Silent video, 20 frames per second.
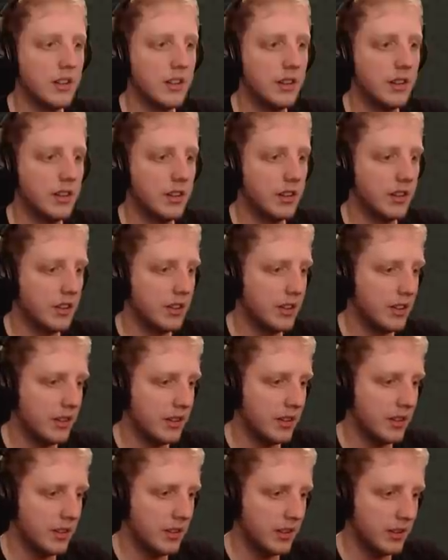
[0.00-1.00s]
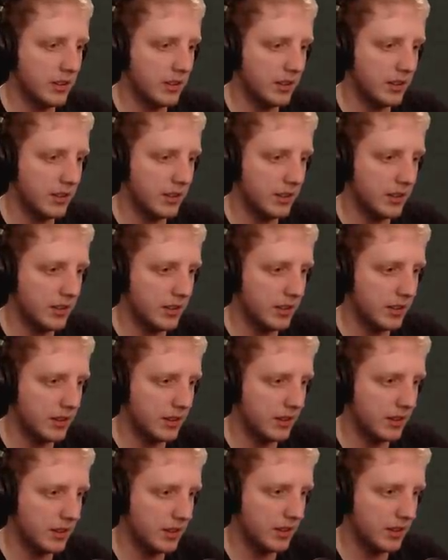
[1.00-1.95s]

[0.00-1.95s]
Nobody speaks.